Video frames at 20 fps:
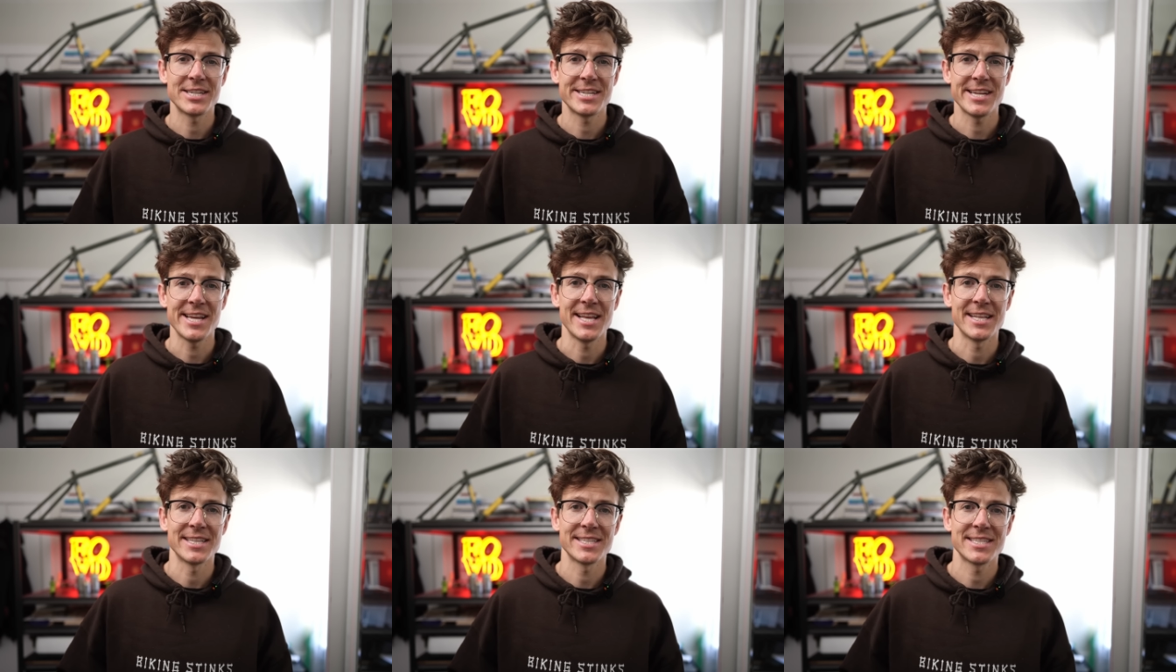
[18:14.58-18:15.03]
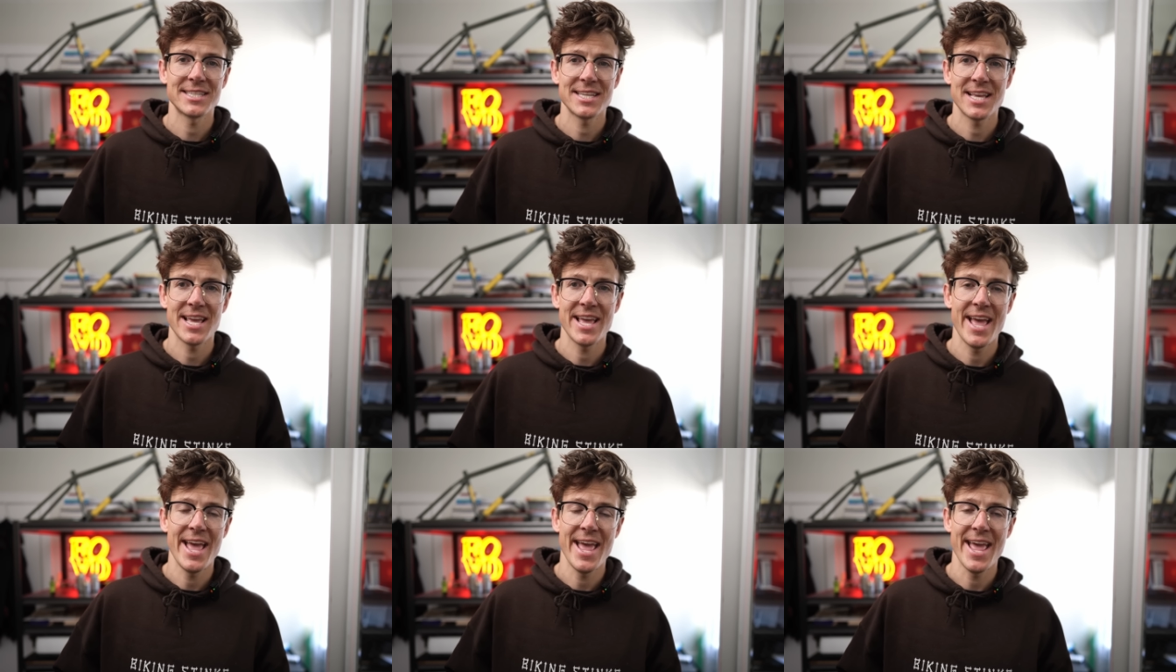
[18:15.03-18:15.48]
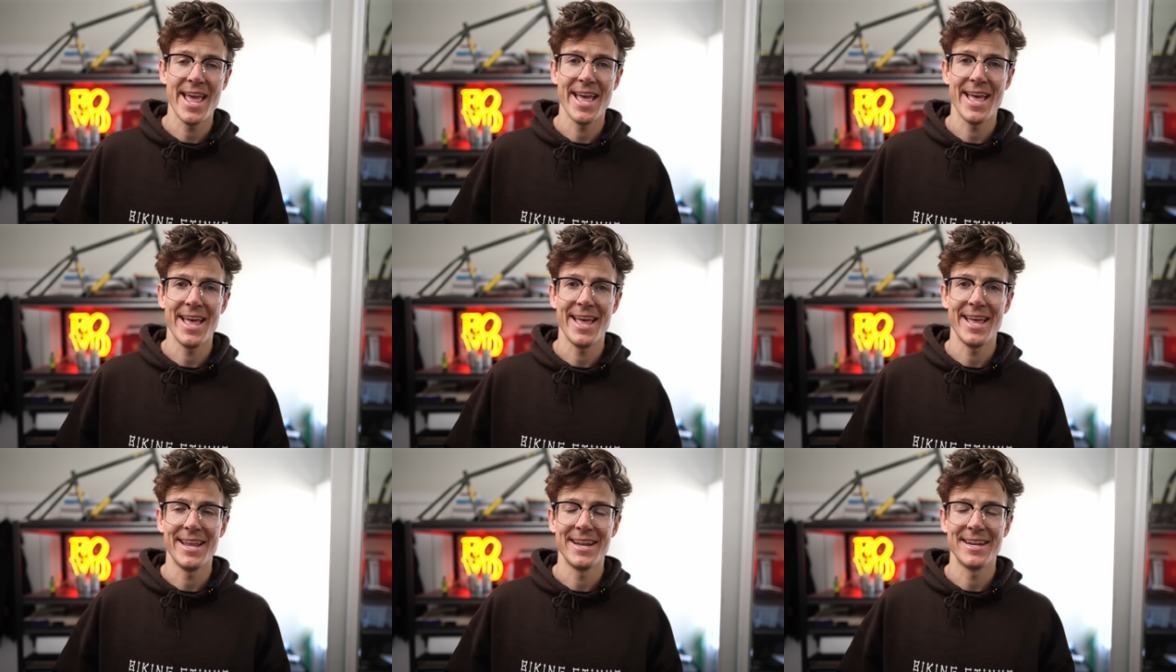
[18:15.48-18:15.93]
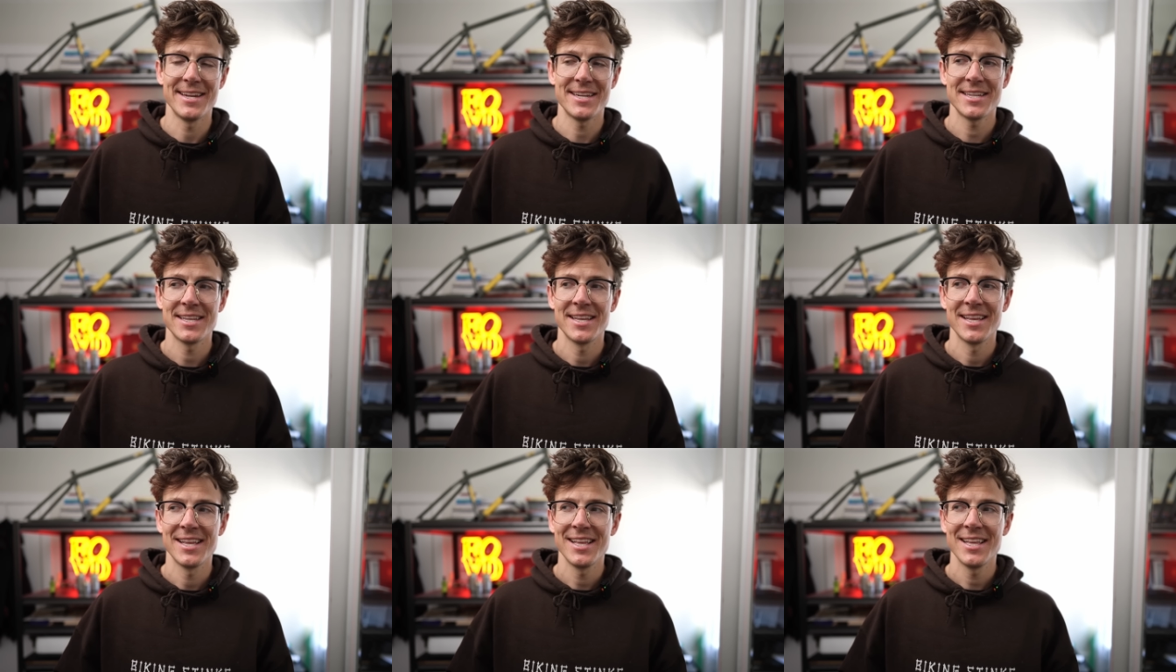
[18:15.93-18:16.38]
chance,
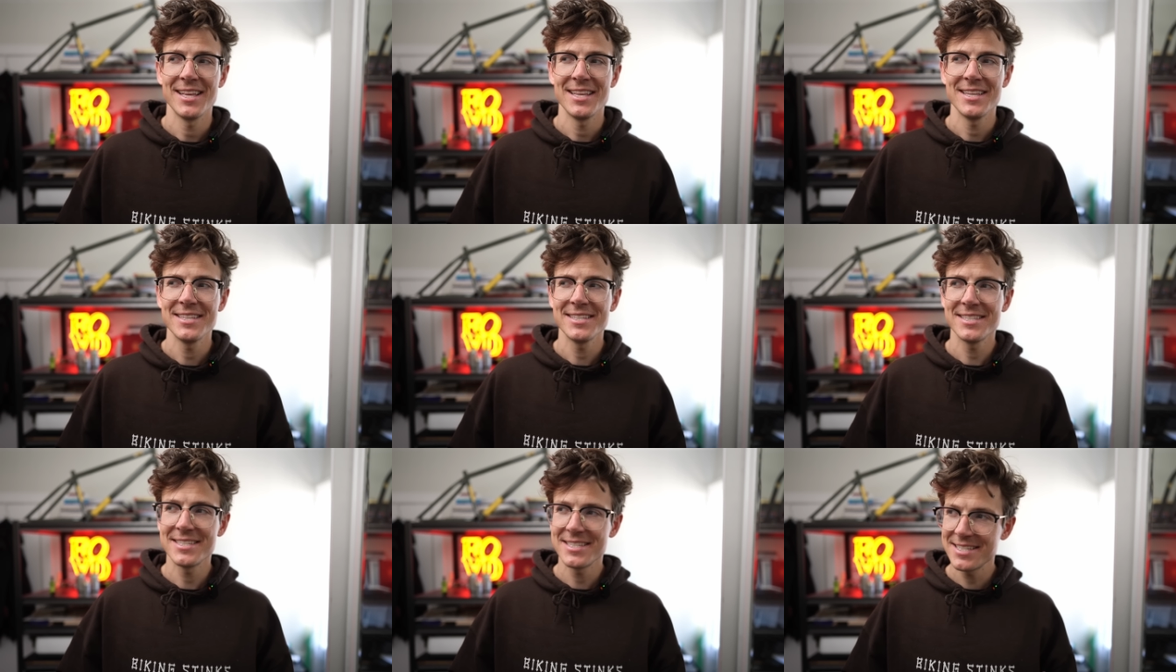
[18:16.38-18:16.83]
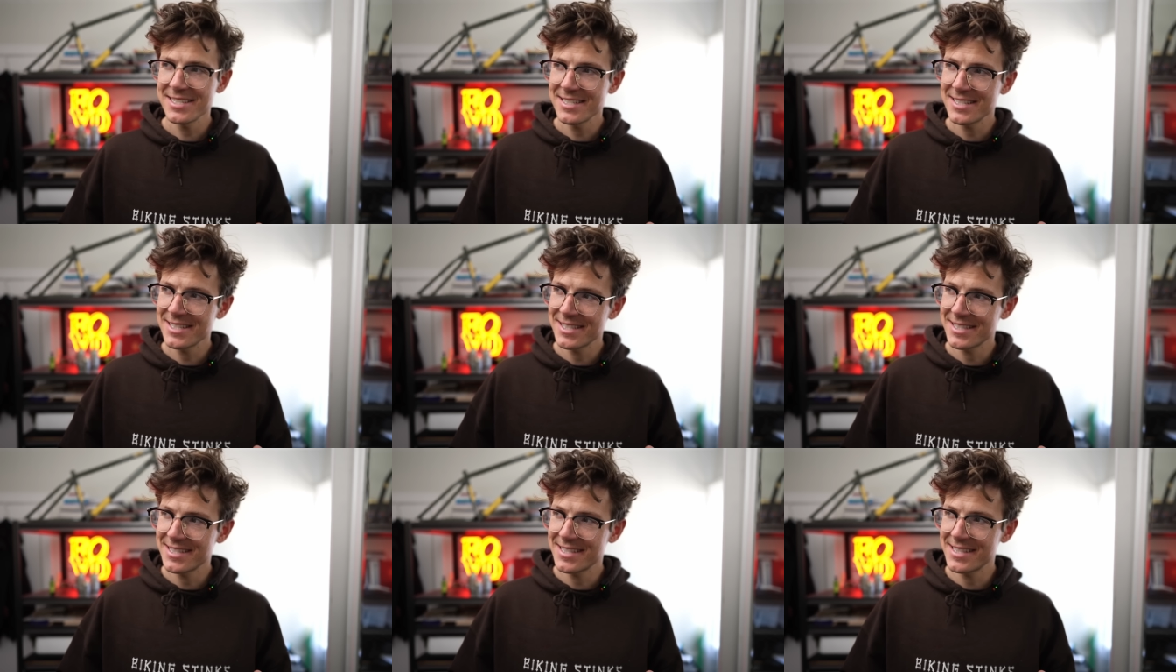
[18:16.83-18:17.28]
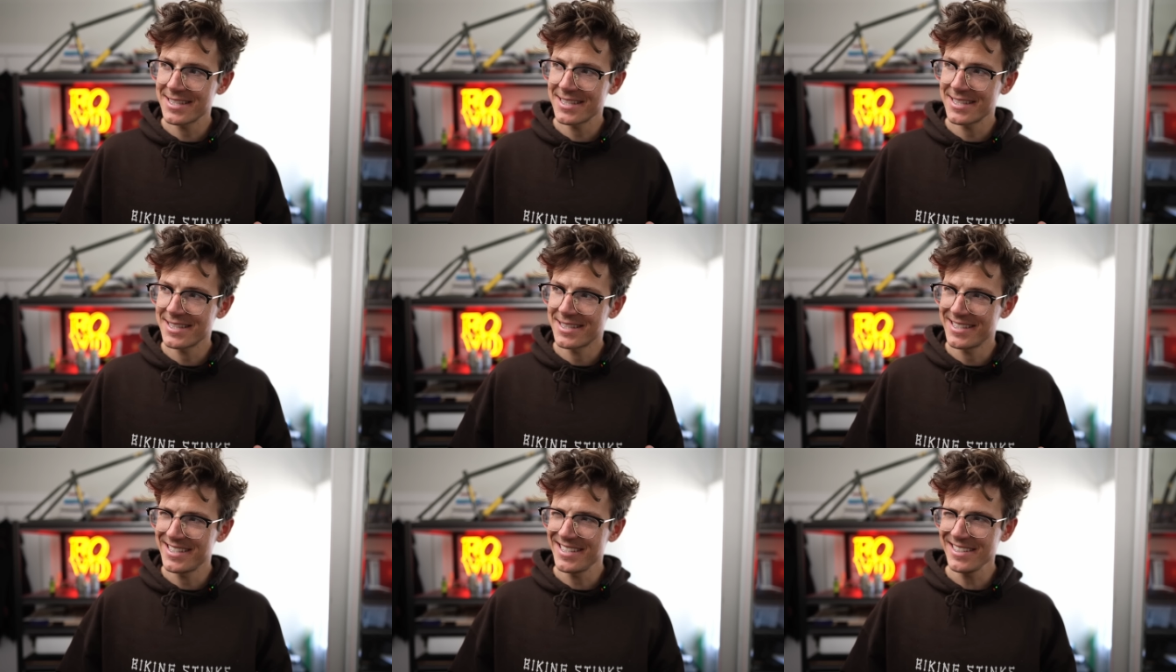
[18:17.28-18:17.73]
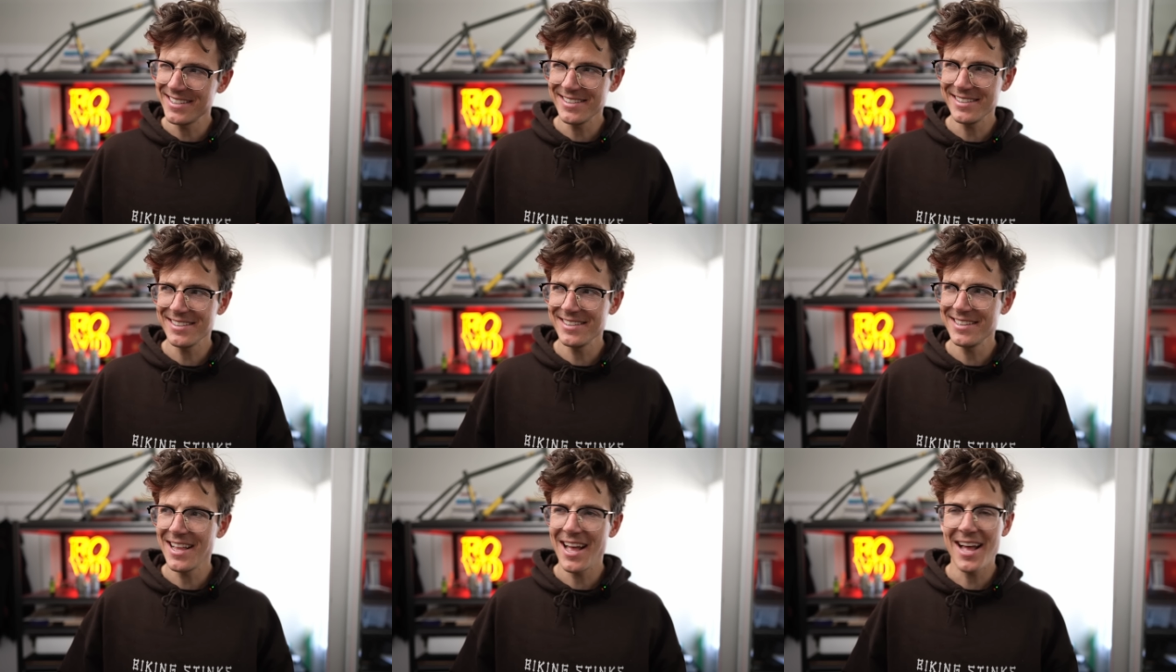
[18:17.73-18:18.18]
and
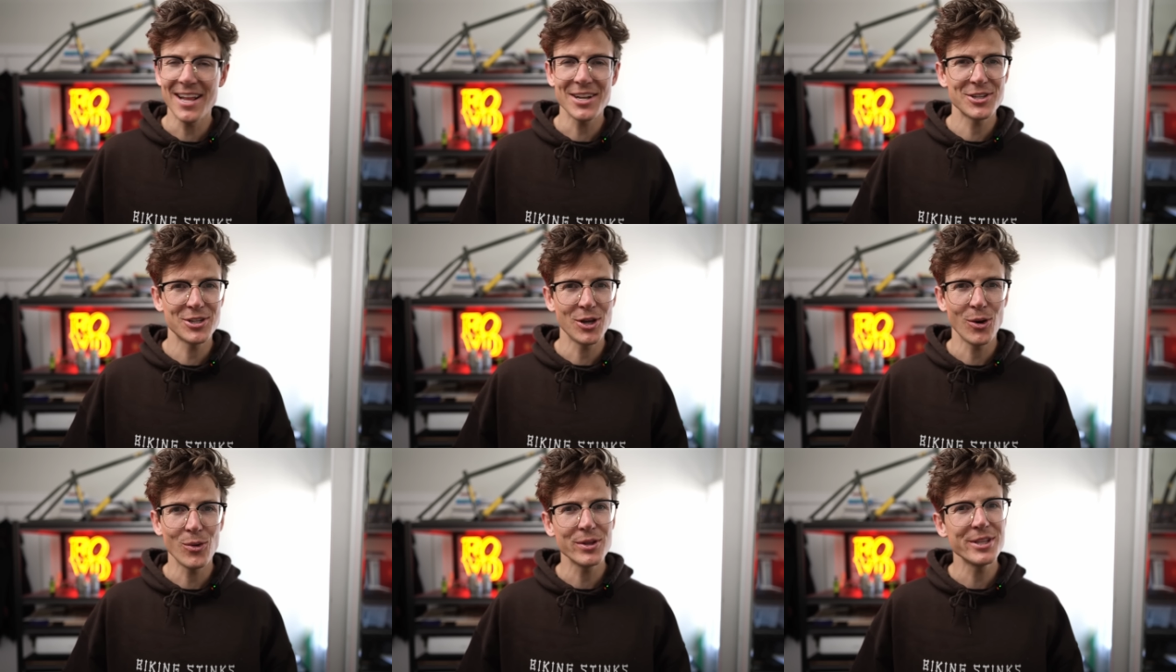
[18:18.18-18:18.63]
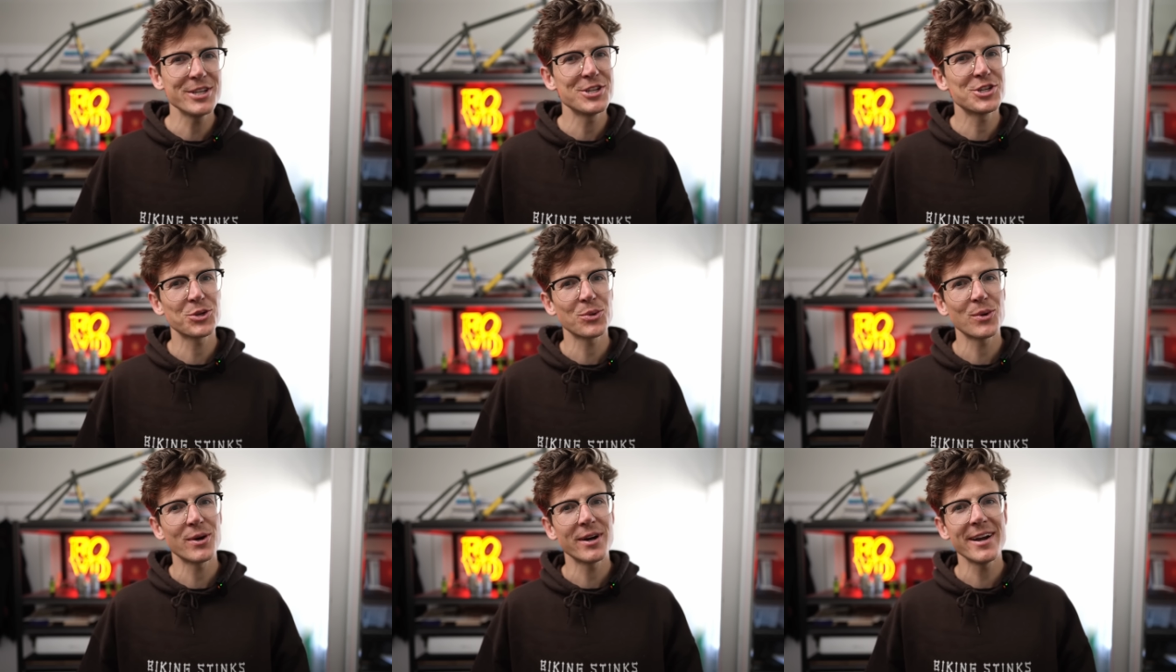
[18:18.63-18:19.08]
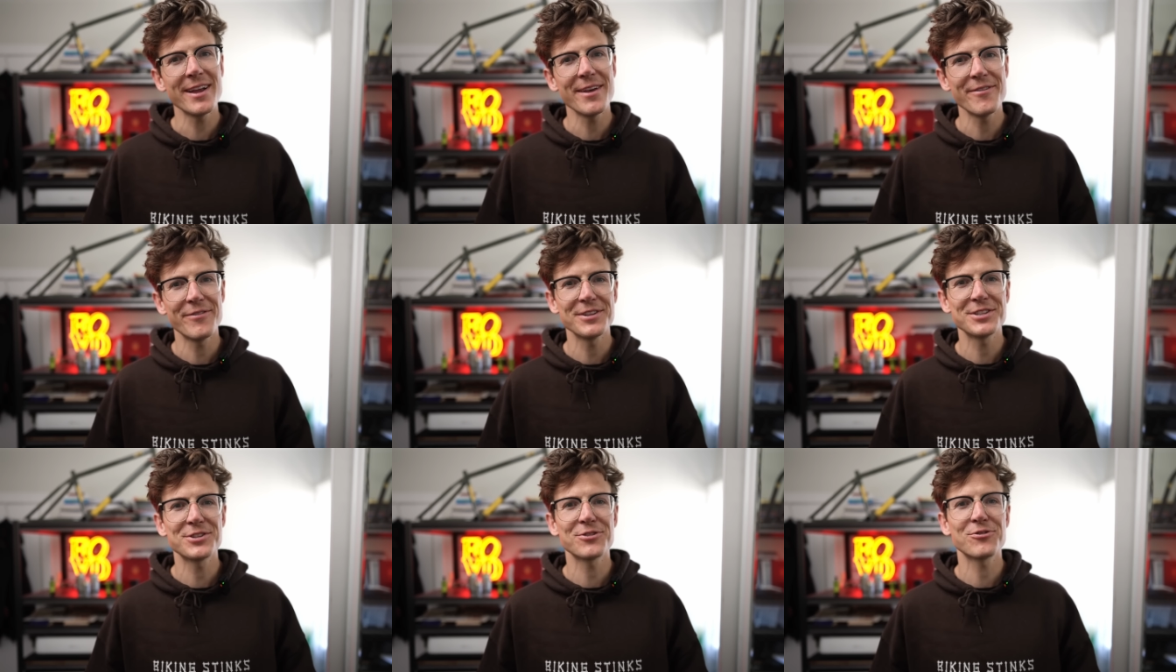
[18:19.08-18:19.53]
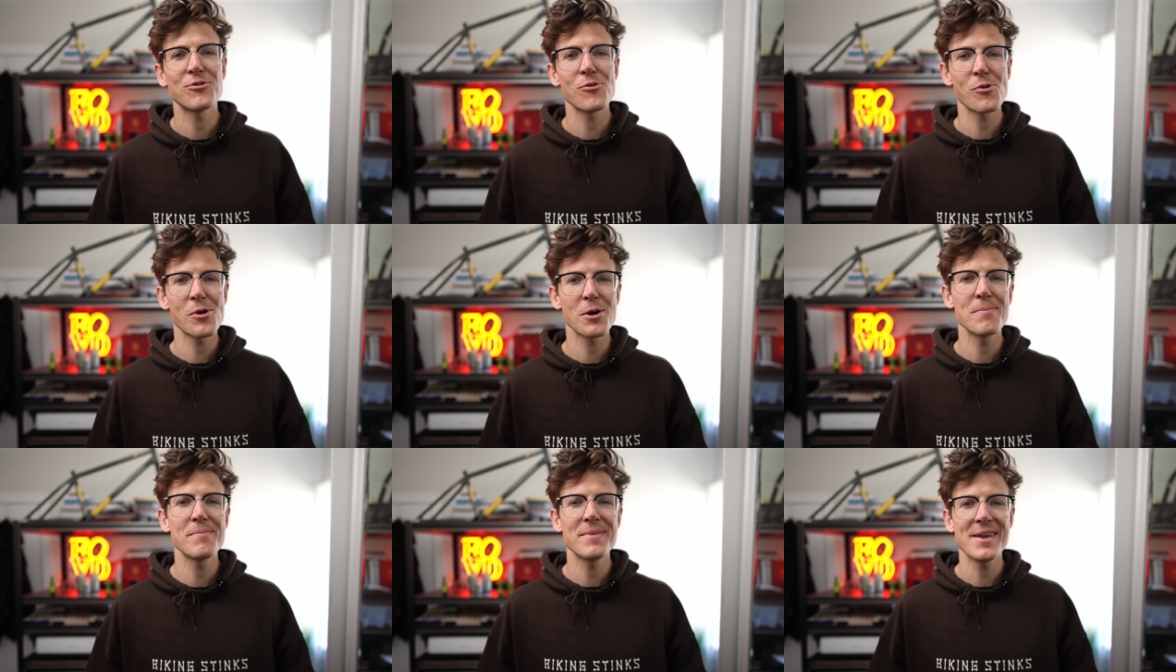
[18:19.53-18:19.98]
still not totally sure if it's
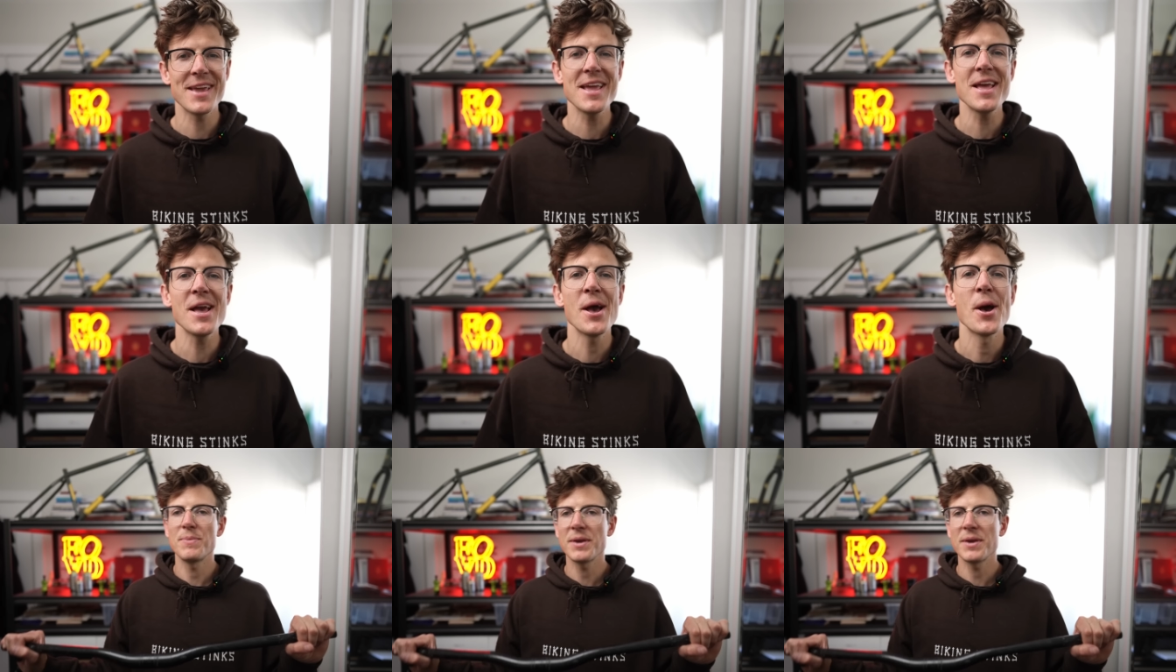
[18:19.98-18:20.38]
for me.